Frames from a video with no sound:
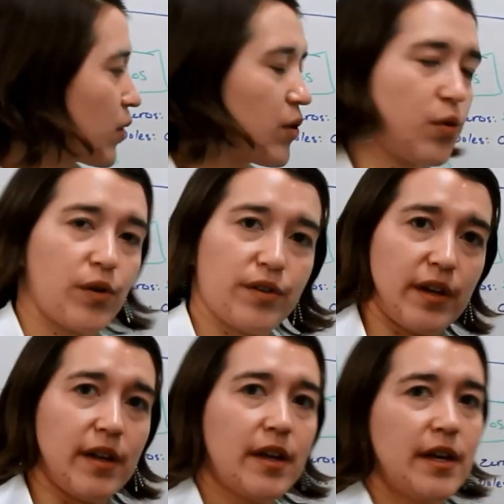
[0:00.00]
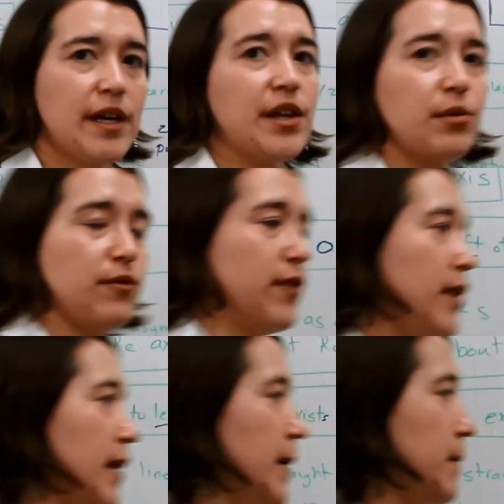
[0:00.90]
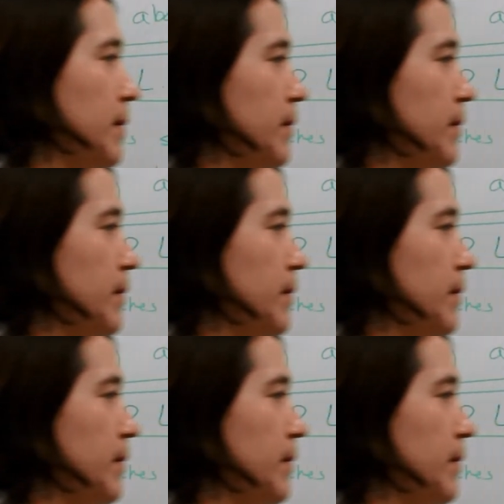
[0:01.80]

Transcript: go towards it into infinity.